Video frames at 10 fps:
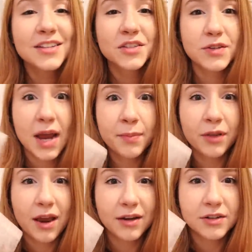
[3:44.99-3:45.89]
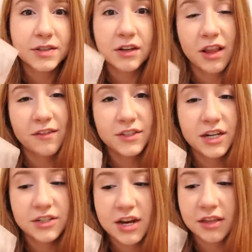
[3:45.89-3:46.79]
So diaper liners, they're
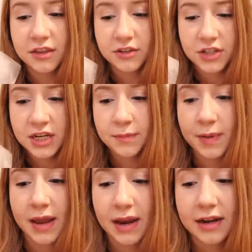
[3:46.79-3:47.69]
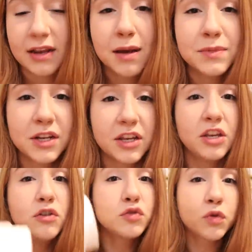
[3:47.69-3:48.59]
life-changing, they're cheap, and it comes in a
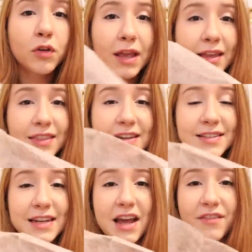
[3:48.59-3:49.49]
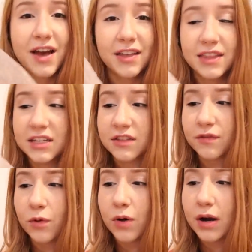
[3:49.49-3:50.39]
huge roll like this, and I've had this
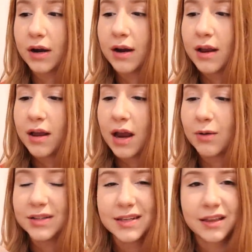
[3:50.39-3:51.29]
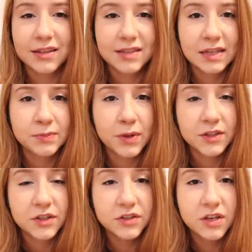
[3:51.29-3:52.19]
for, I want to say like six
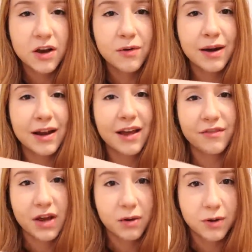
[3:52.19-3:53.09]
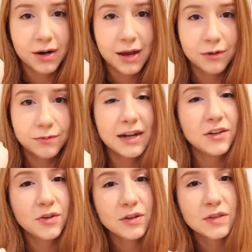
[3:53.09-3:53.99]
months or so, and I have not run out, and I
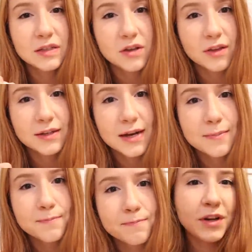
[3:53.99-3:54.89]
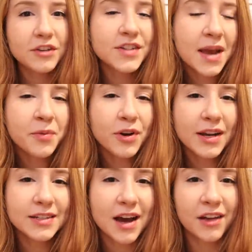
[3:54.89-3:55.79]
don't use these all the time. When you're
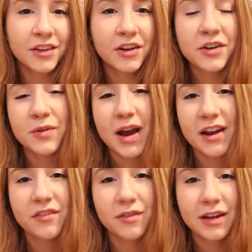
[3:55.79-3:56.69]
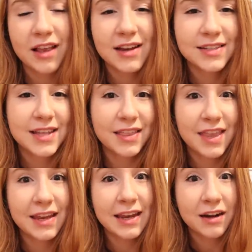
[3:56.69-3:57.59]
diapering a toddler, you kind of realize that
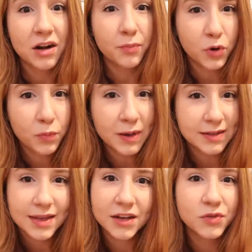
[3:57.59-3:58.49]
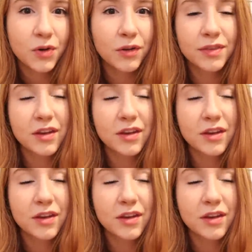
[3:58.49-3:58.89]
they get on a pooping schedule.